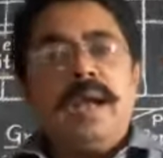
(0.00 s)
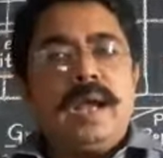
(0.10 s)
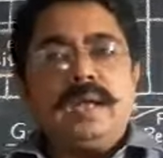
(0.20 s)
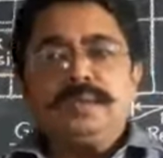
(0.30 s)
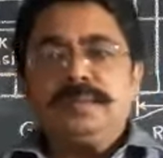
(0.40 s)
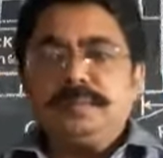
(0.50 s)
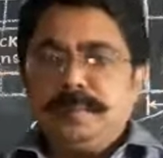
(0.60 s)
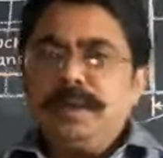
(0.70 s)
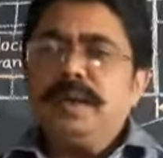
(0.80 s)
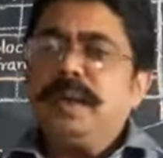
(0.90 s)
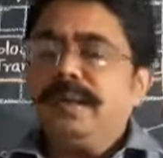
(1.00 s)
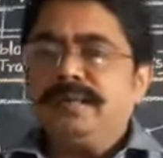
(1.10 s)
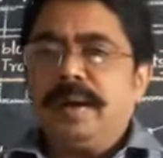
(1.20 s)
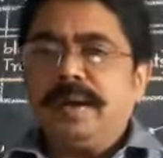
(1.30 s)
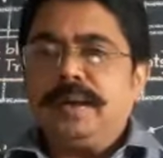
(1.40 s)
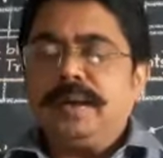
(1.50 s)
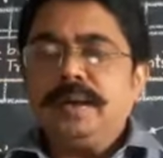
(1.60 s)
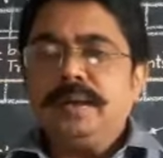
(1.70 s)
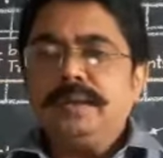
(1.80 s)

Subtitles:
has been divided